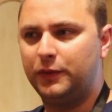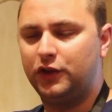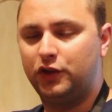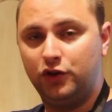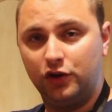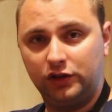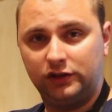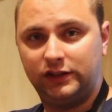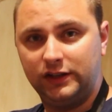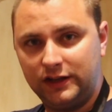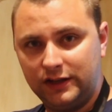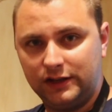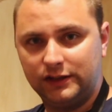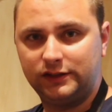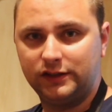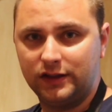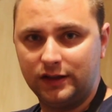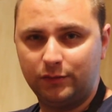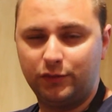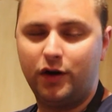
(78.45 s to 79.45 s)
cooked it
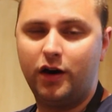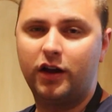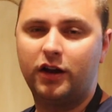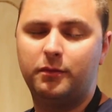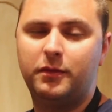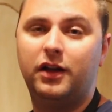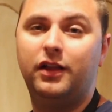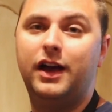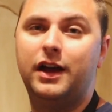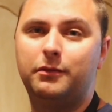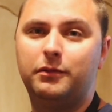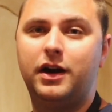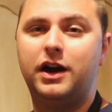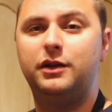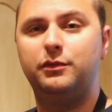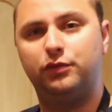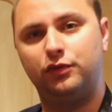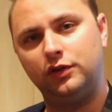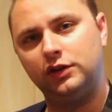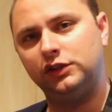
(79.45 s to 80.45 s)
is on the bottom. I like
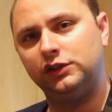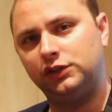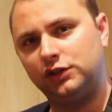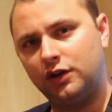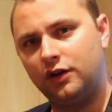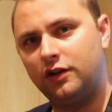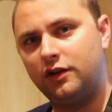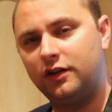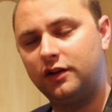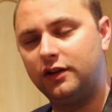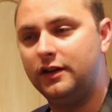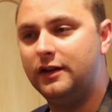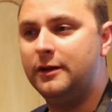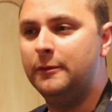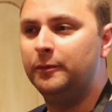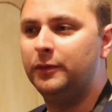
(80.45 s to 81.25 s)
mine pretty charred.